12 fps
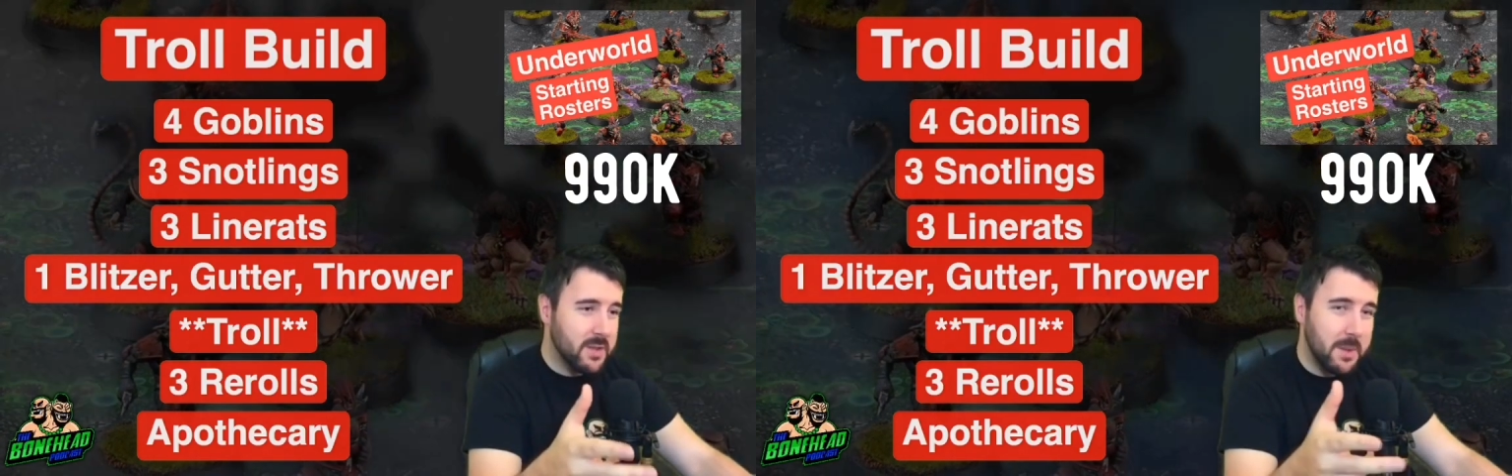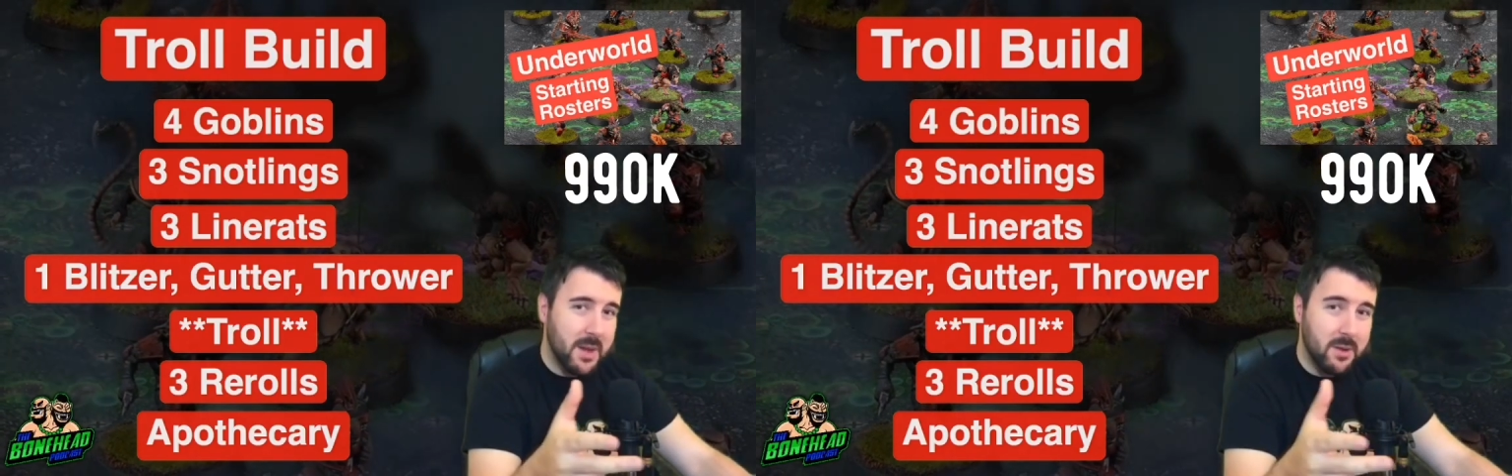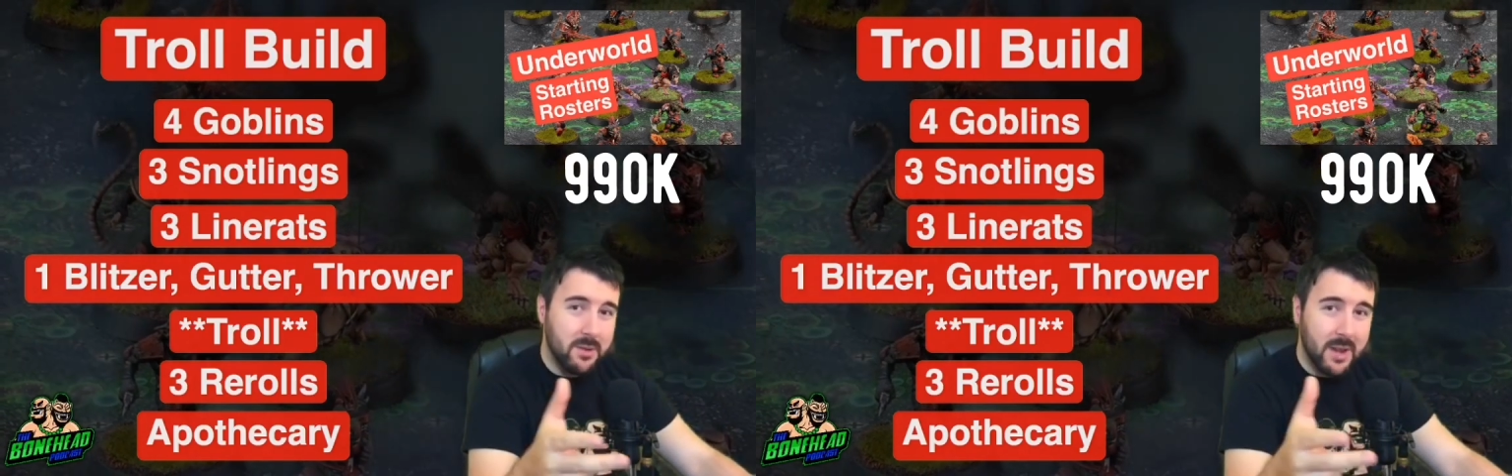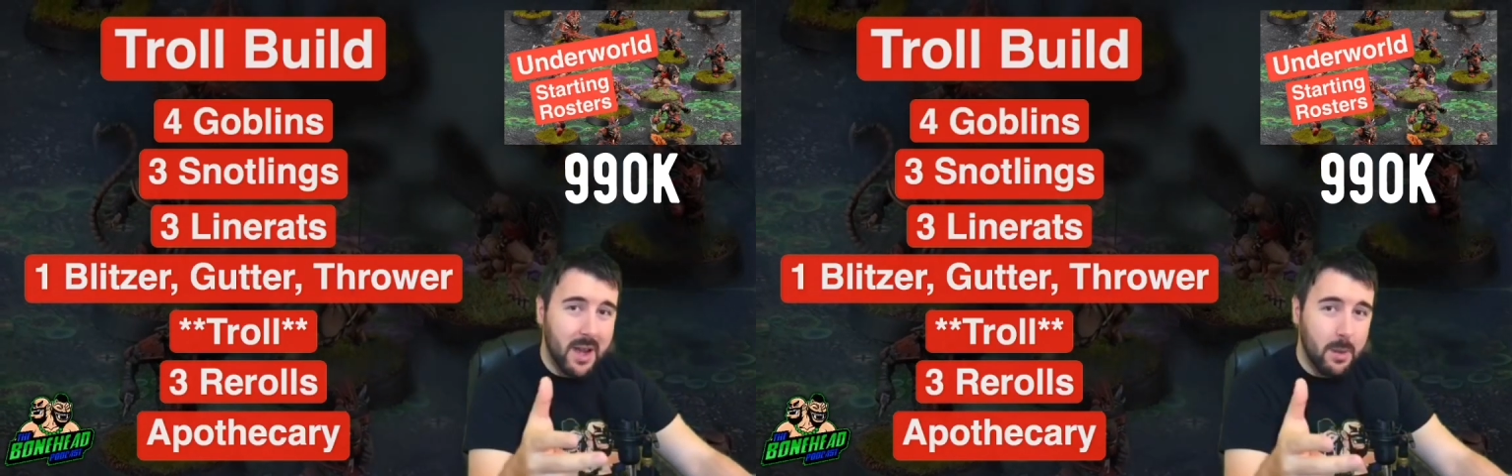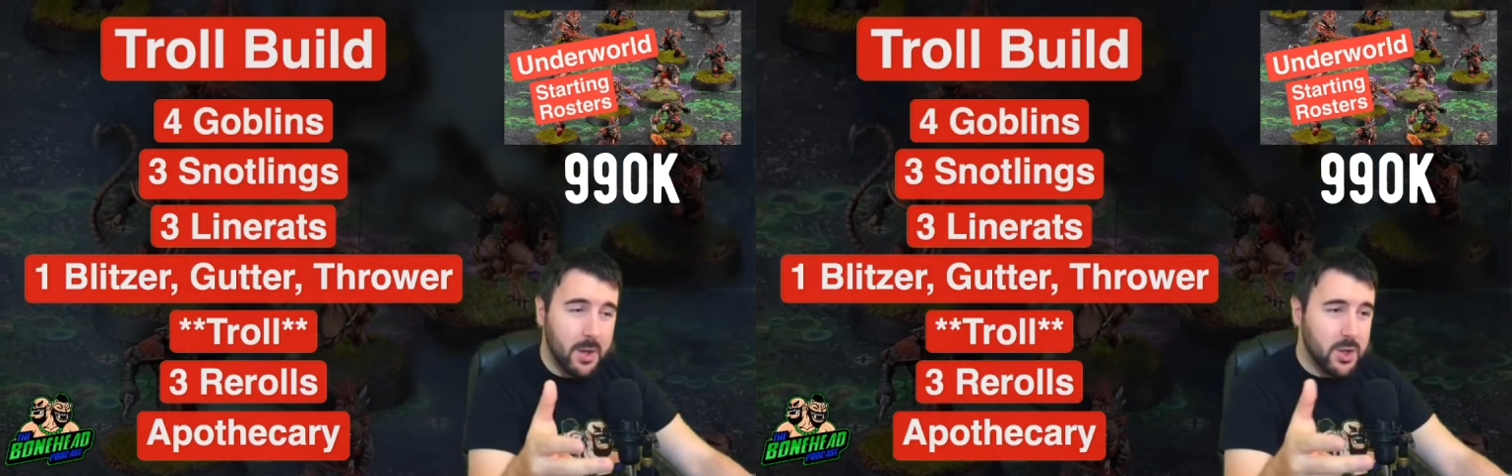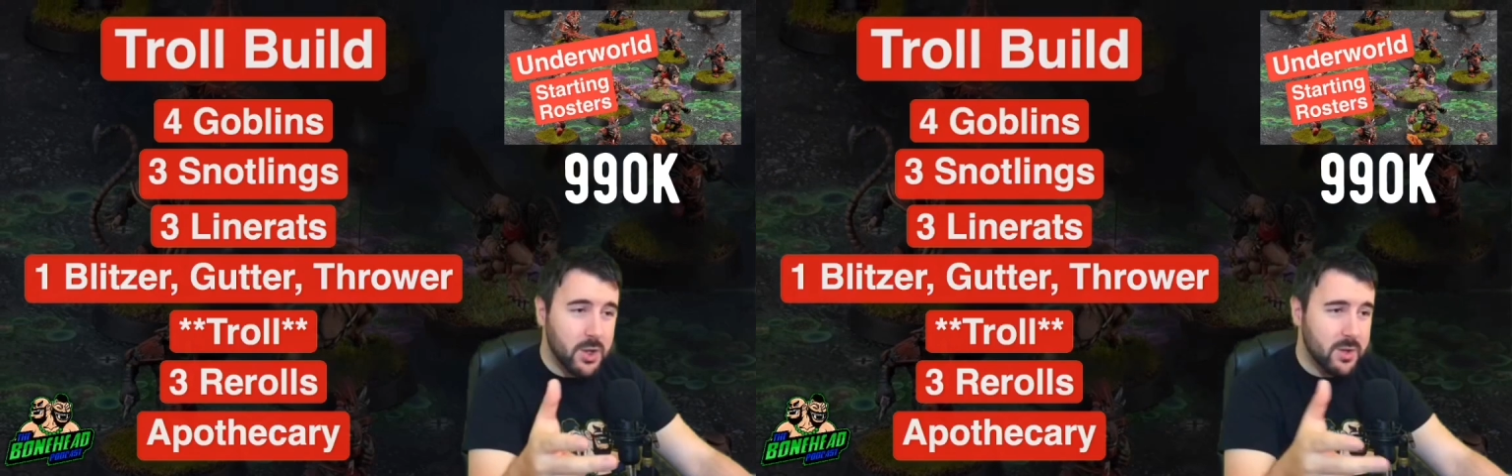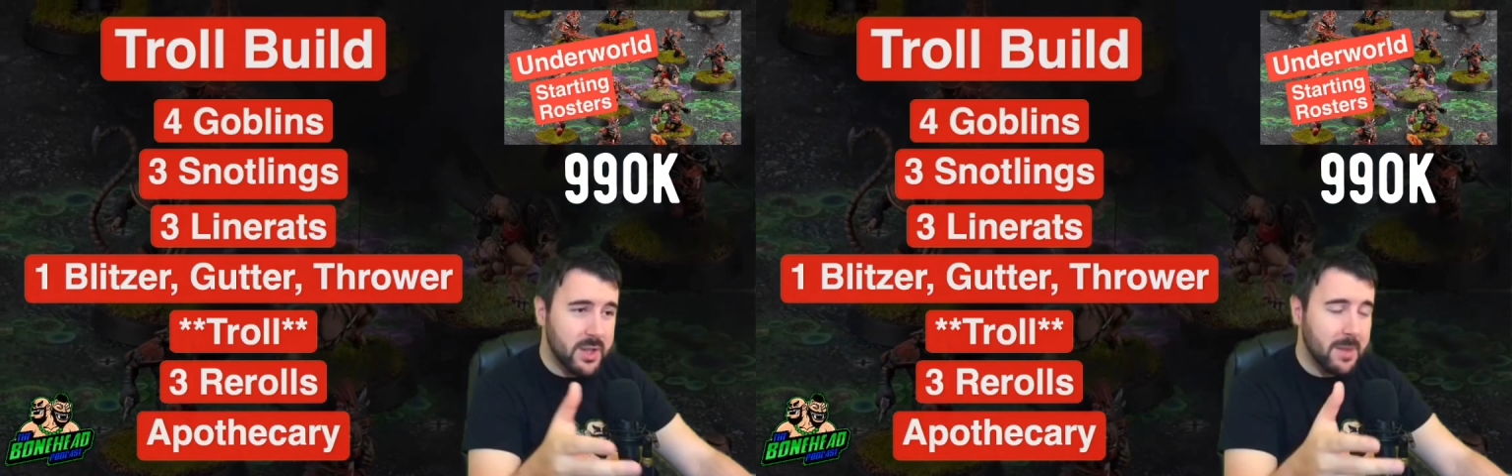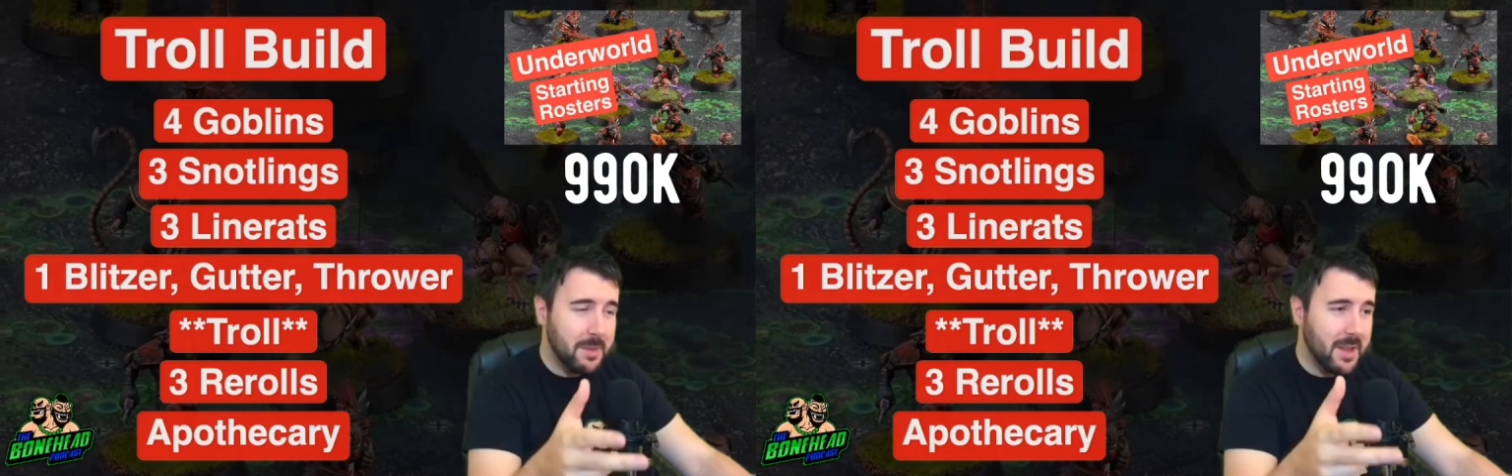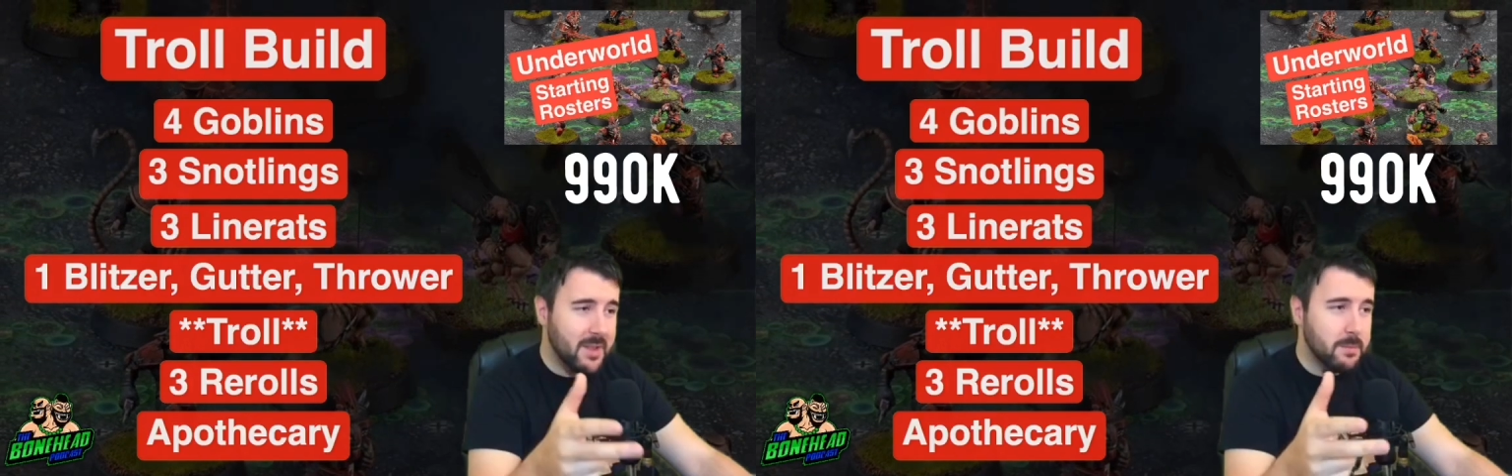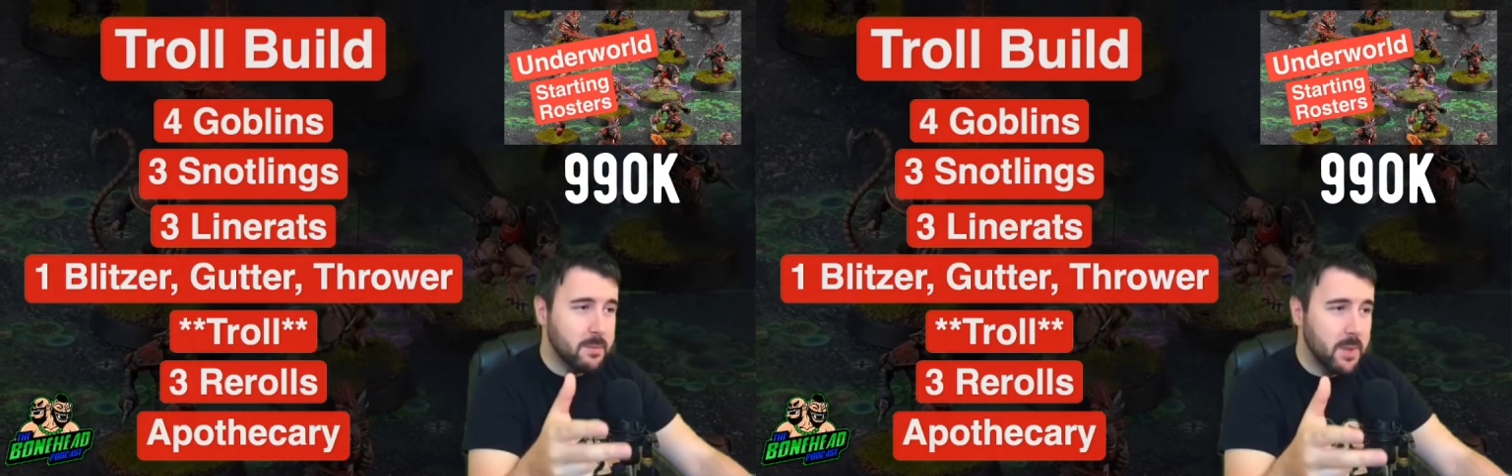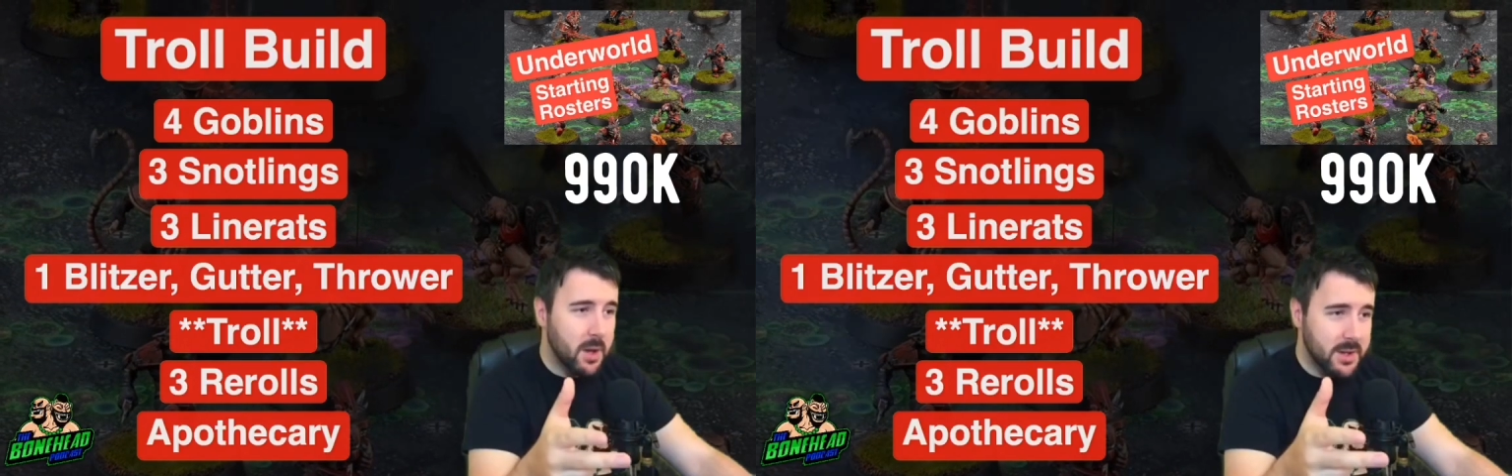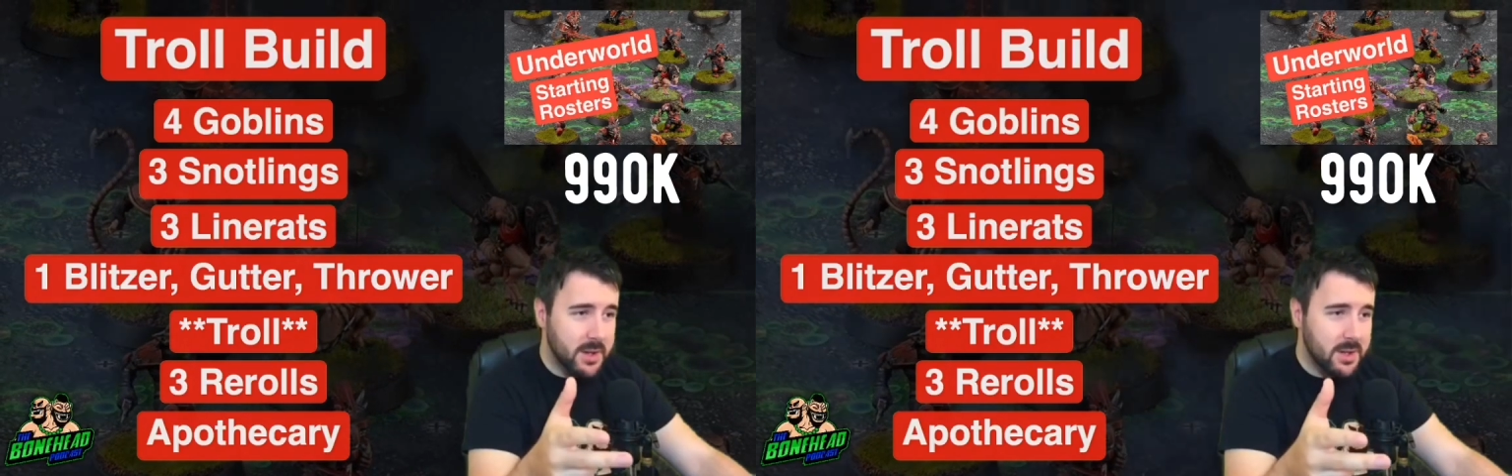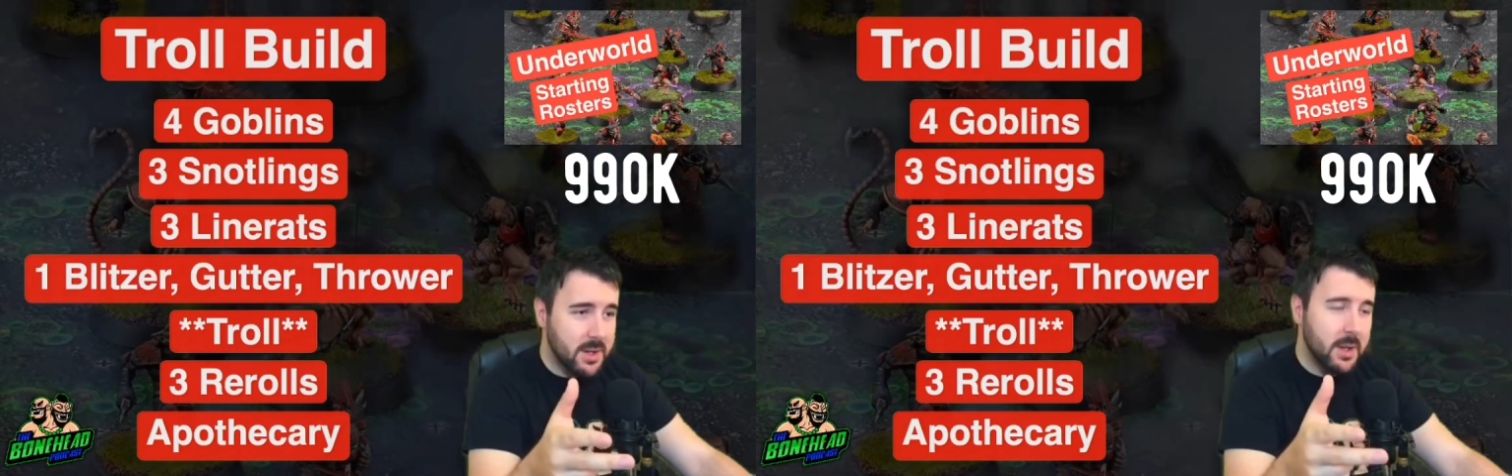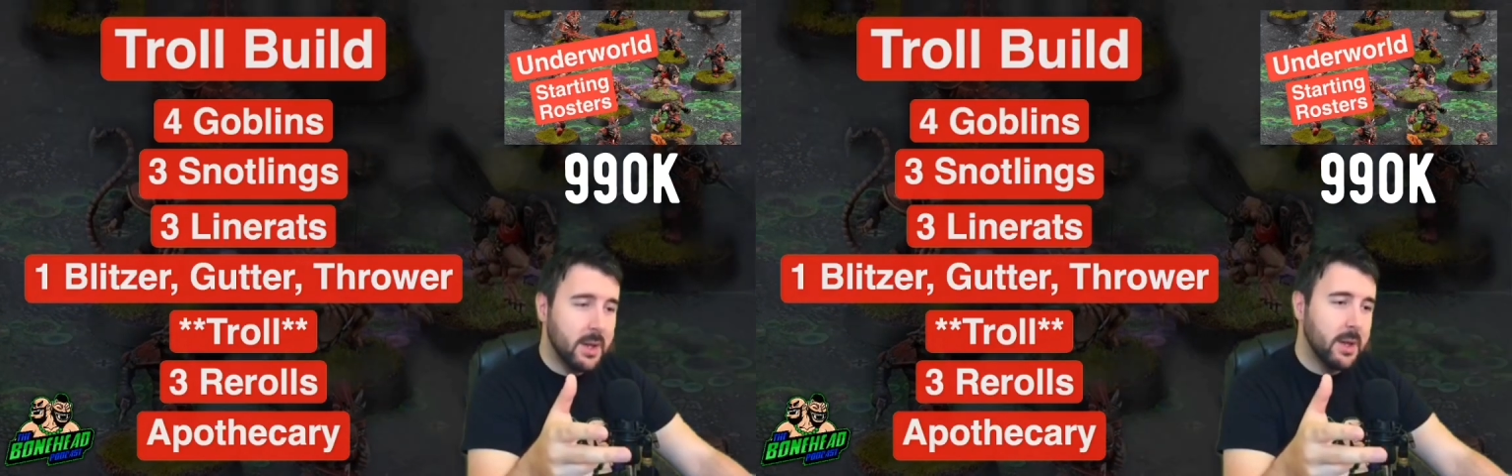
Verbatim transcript: depending on how much your team gets murdered.